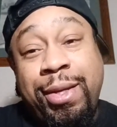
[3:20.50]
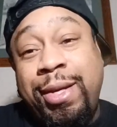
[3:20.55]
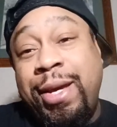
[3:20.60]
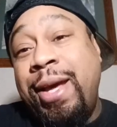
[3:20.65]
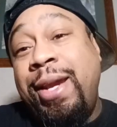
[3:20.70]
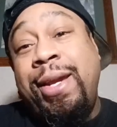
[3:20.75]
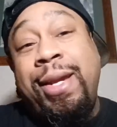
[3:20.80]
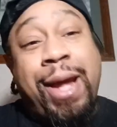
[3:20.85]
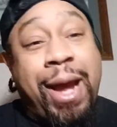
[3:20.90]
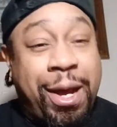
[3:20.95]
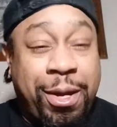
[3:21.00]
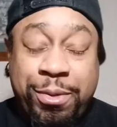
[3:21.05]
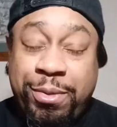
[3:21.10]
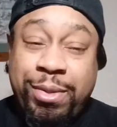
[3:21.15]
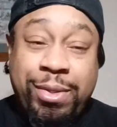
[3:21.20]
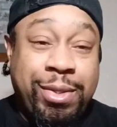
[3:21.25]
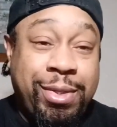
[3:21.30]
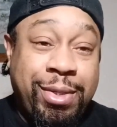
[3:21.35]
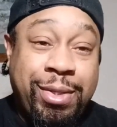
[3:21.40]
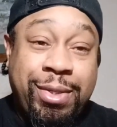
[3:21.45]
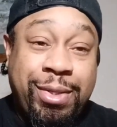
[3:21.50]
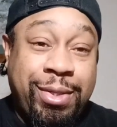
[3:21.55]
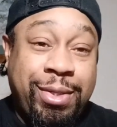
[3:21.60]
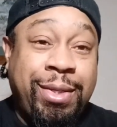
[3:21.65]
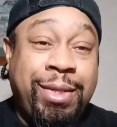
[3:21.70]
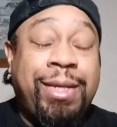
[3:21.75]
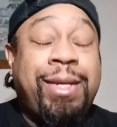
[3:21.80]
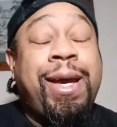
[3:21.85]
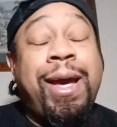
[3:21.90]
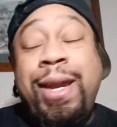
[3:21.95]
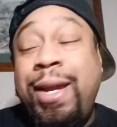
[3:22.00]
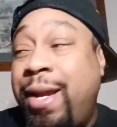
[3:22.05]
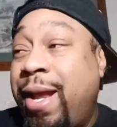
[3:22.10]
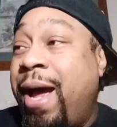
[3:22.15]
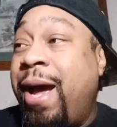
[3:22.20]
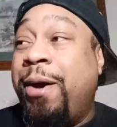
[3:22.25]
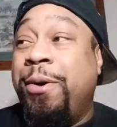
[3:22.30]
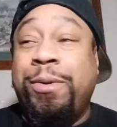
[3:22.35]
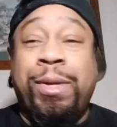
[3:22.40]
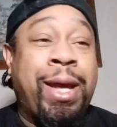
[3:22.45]
Cut it
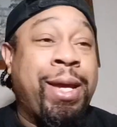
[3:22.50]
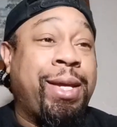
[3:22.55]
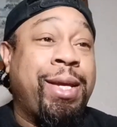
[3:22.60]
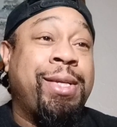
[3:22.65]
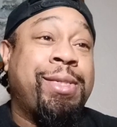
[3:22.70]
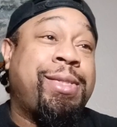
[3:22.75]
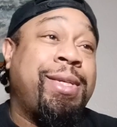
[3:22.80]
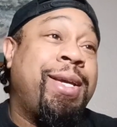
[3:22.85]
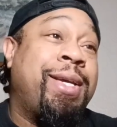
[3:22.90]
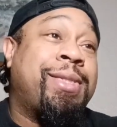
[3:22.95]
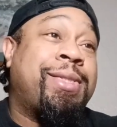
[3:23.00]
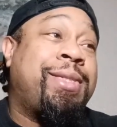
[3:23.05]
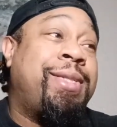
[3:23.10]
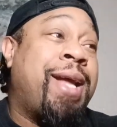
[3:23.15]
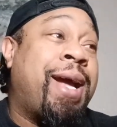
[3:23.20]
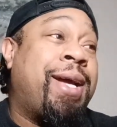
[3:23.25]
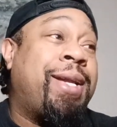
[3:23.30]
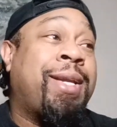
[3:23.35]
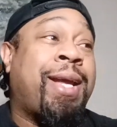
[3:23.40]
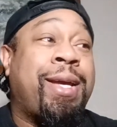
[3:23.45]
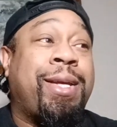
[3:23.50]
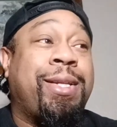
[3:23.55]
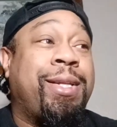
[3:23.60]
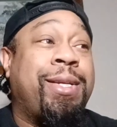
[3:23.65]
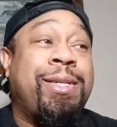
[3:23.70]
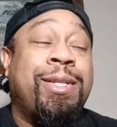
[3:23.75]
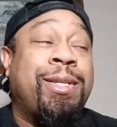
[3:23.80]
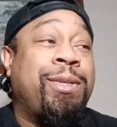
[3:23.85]
out. Like, it's not like...